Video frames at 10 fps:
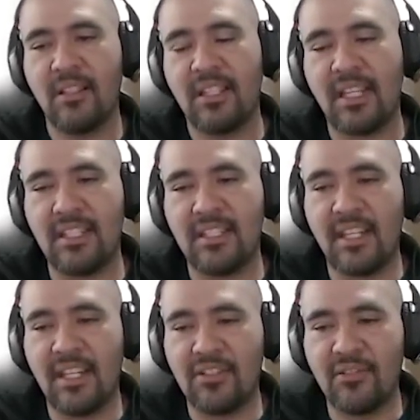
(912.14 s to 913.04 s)
That is
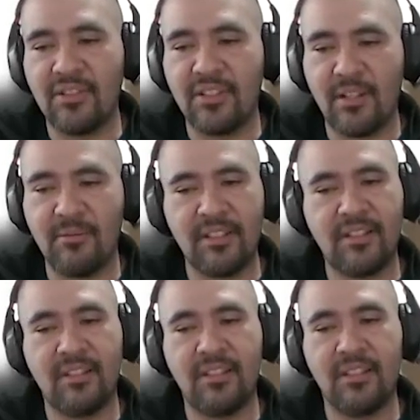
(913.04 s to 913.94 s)
an Azure
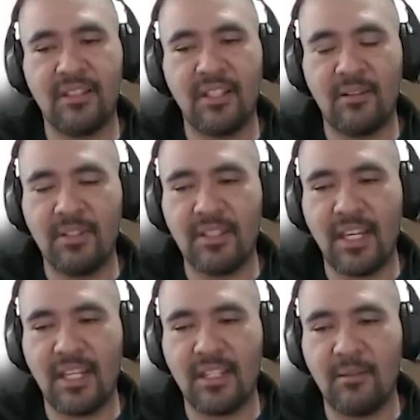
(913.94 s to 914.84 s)
service
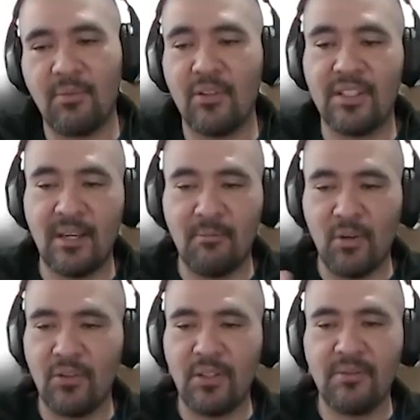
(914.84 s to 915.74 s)
that deploys a
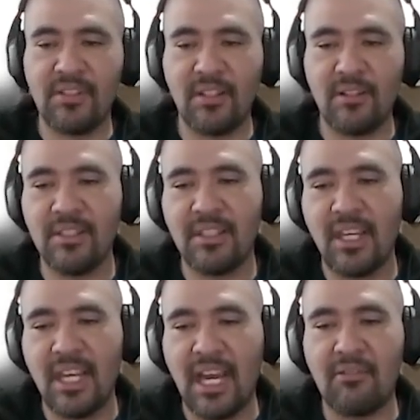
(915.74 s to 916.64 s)
MongoDB service
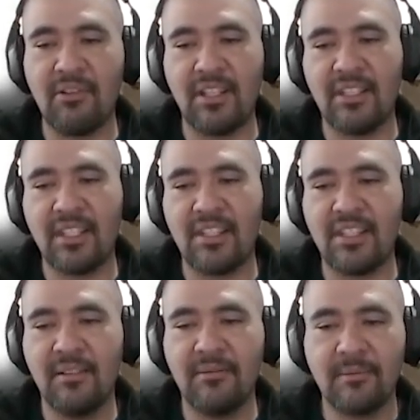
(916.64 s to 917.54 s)
and Redis
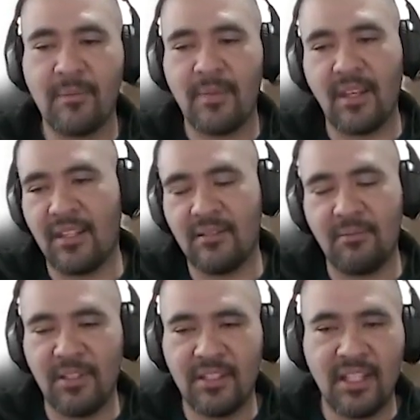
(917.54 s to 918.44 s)
cache. That is
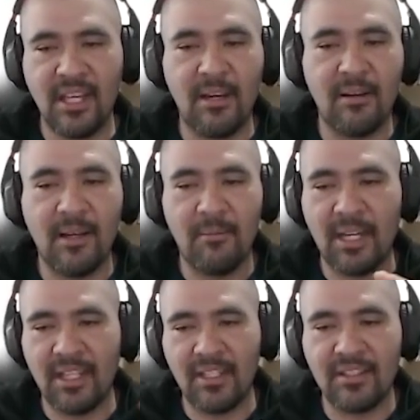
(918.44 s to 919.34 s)
basically a
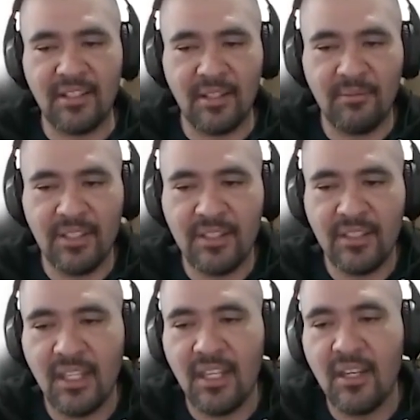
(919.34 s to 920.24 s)
managed service
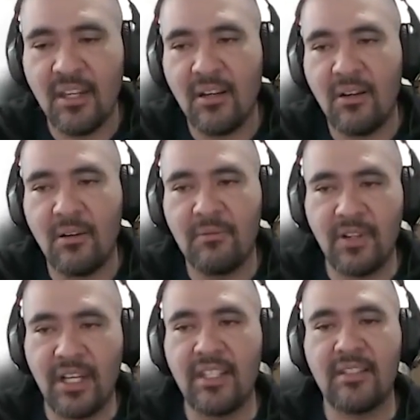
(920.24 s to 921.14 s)
of
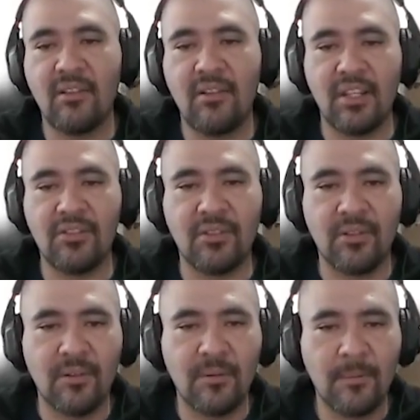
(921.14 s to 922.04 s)
Redis on Azure.
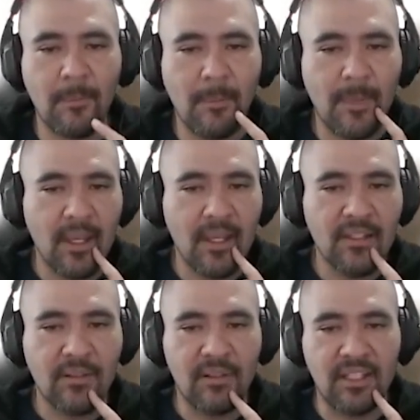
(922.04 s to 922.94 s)

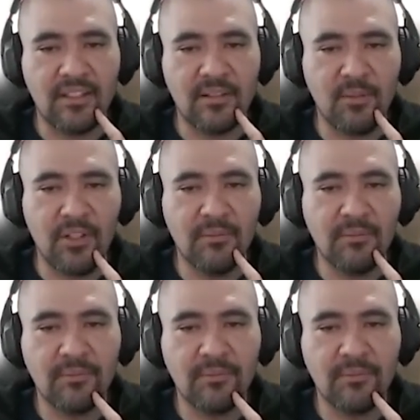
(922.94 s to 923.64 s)
So less is more.